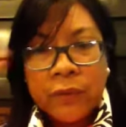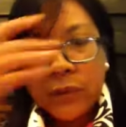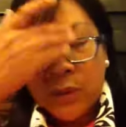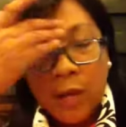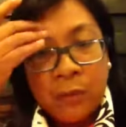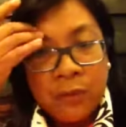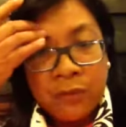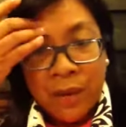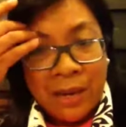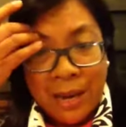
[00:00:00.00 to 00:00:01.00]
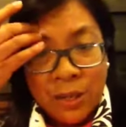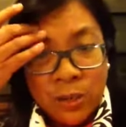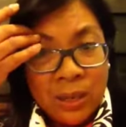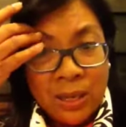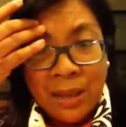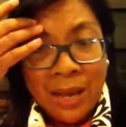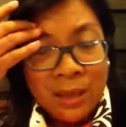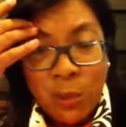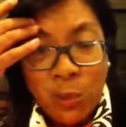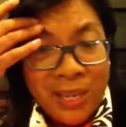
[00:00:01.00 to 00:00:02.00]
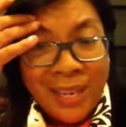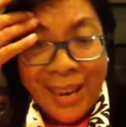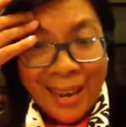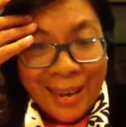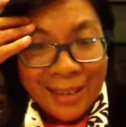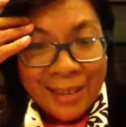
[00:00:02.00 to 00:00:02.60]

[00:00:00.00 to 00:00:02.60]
to help them financially, and not that we can't,